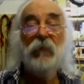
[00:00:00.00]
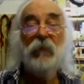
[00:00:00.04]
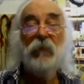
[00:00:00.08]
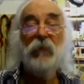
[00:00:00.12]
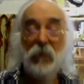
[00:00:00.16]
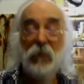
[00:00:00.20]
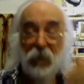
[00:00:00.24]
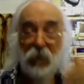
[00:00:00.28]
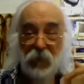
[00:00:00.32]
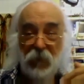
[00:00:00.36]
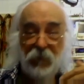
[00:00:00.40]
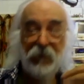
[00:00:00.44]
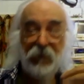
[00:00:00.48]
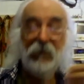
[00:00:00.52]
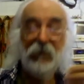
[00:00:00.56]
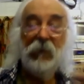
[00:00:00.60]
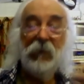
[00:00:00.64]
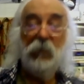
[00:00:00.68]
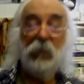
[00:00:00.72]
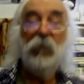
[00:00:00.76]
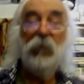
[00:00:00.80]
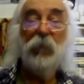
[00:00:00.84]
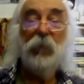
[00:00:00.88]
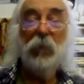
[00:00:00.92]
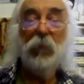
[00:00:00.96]
the thing that
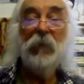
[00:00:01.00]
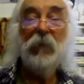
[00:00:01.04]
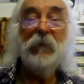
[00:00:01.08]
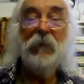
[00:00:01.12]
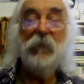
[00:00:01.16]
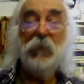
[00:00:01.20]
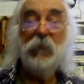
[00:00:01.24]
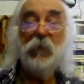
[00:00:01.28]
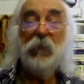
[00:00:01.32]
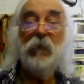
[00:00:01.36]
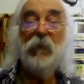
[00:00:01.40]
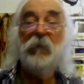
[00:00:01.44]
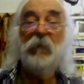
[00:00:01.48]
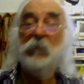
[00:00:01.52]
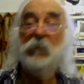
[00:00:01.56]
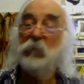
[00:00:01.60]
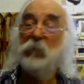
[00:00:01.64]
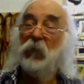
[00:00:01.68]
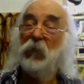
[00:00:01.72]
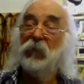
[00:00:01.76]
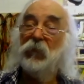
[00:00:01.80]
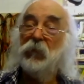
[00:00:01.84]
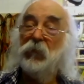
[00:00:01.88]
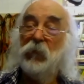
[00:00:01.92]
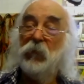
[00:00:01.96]
was really doing the
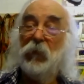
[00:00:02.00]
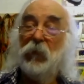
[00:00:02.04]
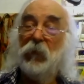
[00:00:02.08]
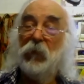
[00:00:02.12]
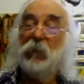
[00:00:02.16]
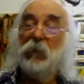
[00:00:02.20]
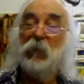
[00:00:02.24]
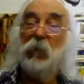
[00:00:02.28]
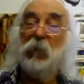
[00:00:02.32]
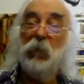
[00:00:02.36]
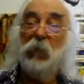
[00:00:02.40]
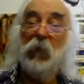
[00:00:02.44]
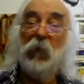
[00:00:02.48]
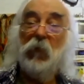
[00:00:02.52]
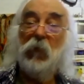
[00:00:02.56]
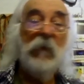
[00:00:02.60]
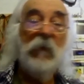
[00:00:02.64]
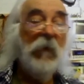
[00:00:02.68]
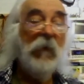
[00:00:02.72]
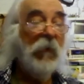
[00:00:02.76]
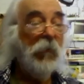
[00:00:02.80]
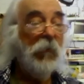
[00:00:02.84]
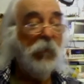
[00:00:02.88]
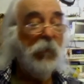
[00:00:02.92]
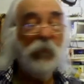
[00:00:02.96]
most critical work
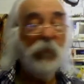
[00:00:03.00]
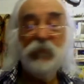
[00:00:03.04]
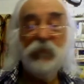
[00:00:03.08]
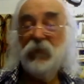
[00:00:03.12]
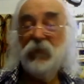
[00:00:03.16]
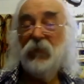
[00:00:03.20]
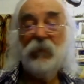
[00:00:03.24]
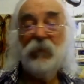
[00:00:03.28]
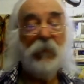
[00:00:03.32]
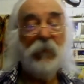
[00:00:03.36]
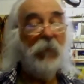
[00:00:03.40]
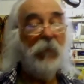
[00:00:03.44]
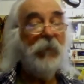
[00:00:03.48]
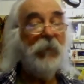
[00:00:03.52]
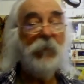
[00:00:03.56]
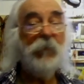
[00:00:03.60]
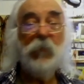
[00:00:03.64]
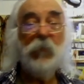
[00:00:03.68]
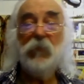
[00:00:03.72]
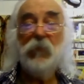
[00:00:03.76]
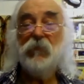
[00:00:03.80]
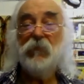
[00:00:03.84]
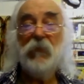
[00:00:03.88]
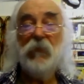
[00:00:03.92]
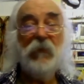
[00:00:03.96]
was just those
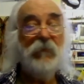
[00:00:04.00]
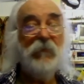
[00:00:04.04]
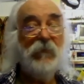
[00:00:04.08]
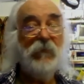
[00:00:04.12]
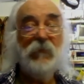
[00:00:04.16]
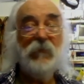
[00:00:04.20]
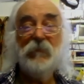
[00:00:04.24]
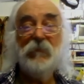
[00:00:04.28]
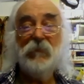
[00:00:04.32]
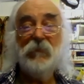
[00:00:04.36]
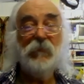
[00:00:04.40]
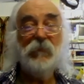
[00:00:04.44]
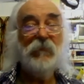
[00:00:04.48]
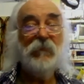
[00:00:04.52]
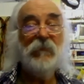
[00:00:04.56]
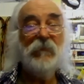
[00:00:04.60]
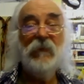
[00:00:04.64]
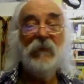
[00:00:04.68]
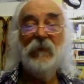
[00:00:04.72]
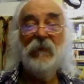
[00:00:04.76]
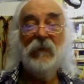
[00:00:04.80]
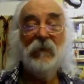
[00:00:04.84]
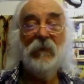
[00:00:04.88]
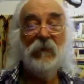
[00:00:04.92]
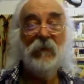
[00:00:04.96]
4 transistors
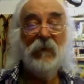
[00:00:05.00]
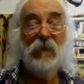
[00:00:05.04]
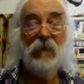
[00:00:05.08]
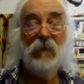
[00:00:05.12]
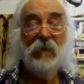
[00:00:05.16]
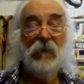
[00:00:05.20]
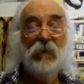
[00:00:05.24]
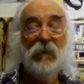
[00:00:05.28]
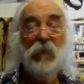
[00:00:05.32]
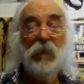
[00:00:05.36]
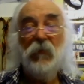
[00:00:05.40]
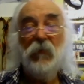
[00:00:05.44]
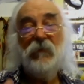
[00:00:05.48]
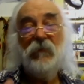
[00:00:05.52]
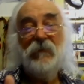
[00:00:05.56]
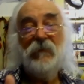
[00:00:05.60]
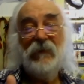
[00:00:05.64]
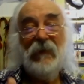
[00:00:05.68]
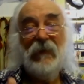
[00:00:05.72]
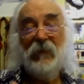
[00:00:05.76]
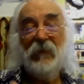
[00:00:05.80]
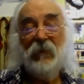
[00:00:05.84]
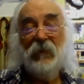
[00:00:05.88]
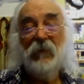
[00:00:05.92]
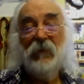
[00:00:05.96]
hooked
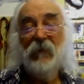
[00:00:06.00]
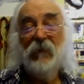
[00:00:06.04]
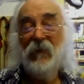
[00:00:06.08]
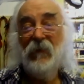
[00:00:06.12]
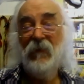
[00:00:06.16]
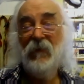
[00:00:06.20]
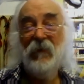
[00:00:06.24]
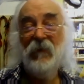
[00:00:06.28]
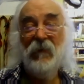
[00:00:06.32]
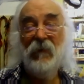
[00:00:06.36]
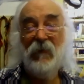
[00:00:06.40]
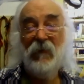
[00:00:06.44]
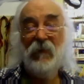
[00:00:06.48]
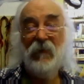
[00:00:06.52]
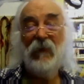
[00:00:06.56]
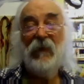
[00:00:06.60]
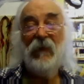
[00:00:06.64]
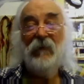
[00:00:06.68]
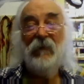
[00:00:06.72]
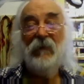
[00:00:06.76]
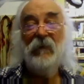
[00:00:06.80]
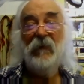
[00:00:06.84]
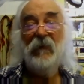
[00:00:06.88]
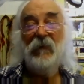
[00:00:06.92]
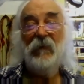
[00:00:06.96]
together
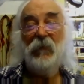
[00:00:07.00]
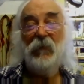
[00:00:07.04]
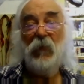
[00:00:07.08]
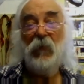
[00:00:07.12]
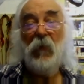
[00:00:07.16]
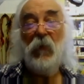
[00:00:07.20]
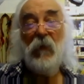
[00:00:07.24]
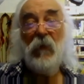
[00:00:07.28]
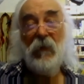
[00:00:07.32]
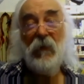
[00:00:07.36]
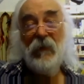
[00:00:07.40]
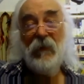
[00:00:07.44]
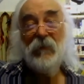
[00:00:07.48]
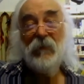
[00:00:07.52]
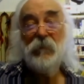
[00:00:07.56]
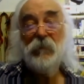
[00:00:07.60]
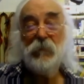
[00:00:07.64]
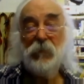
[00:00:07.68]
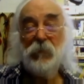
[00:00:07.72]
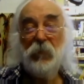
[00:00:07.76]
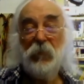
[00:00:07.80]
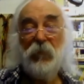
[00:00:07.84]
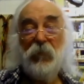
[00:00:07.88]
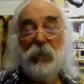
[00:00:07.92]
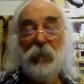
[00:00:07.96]
and no
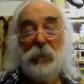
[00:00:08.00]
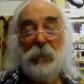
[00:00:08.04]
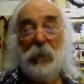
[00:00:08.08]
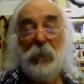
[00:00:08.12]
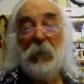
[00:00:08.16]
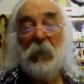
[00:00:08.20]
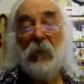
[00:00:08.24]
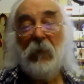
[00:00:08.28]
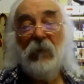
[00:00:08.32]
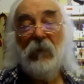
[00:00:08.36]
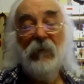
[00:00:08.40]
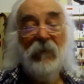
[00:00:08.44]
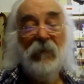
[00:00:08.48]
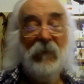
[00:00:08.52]
external support.